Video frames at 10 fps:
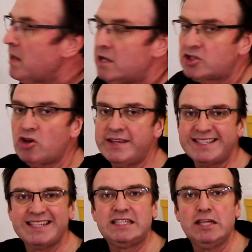So
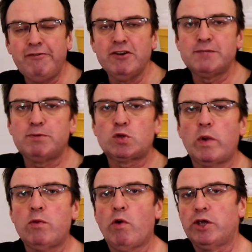there's a difference
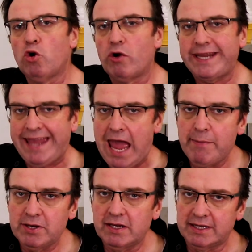between what your
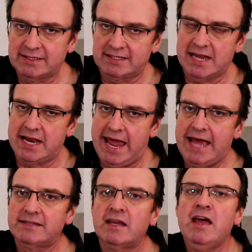cabinet is set
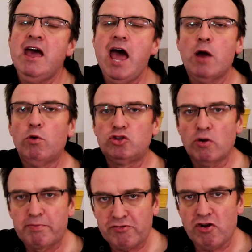at and what
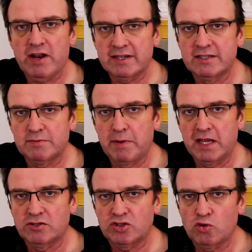your product is
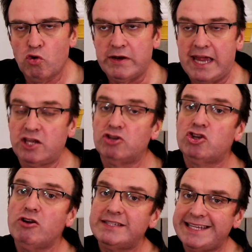being stored at. You
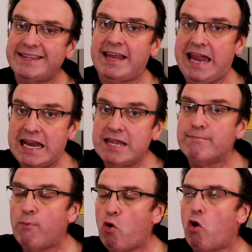don't see that any
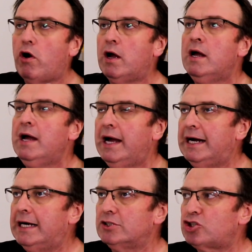more
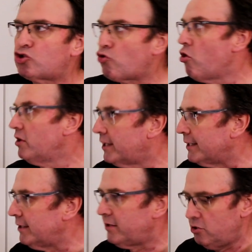
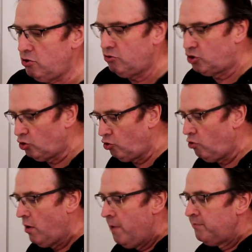stronger than you
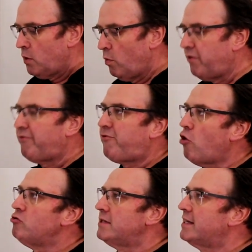do with
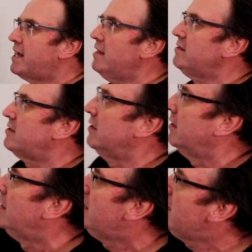frozen custard.
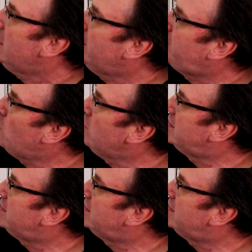If your